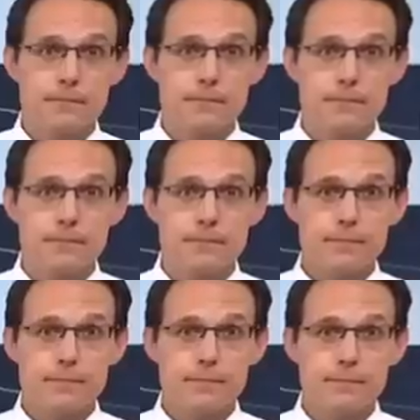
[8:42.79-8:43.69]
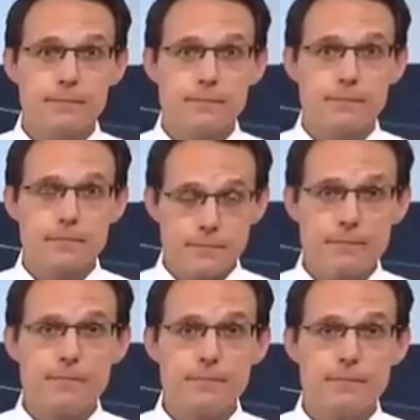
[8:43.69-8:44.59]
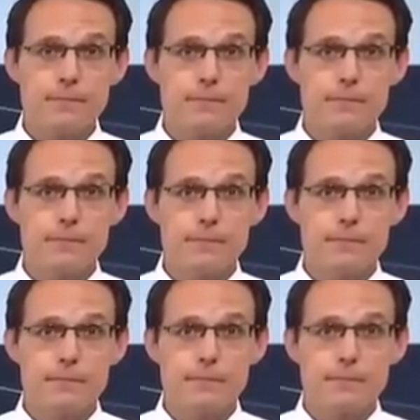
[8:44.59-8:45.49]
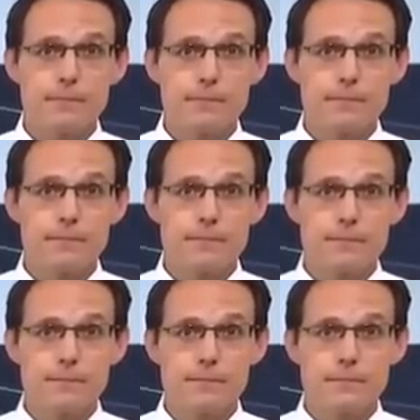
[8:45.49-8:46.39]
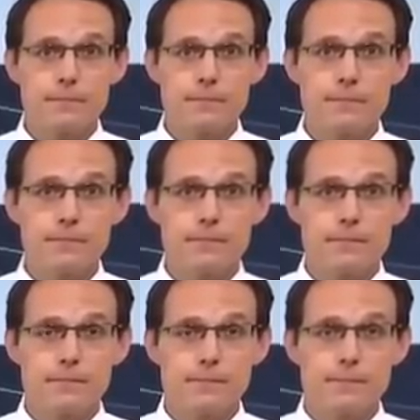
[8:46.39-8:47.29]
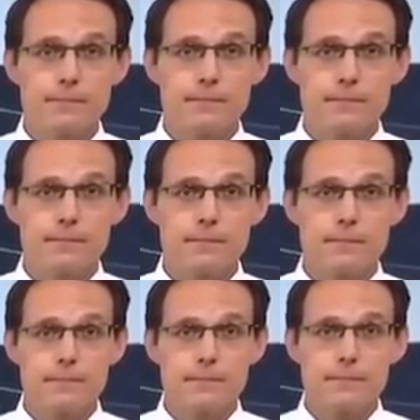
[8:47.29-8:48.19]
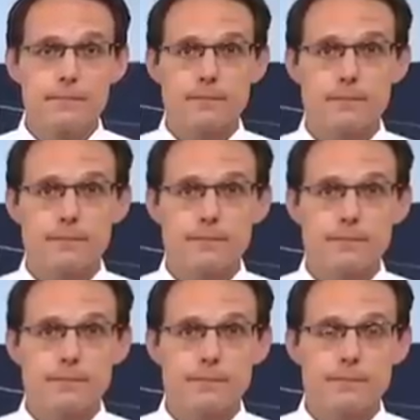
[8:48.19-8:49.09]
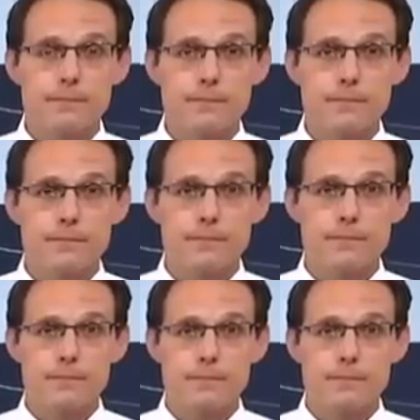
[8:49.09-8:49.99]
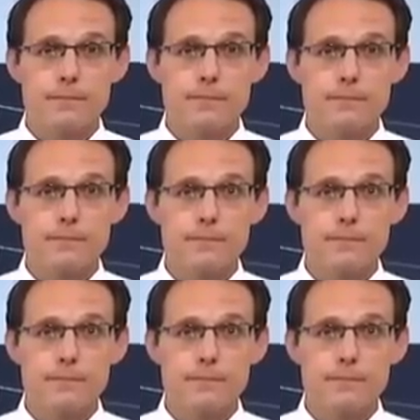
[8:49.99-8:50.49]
[no speech]